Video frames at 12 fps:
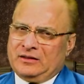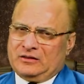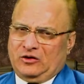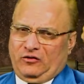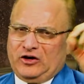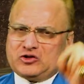
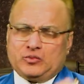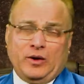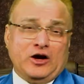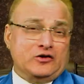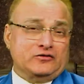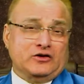The first
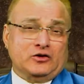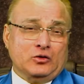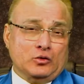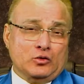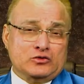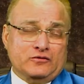part of the
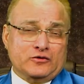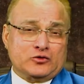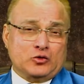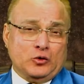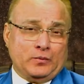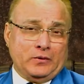conclusion for
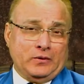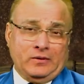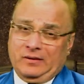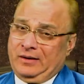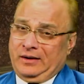Scorpio,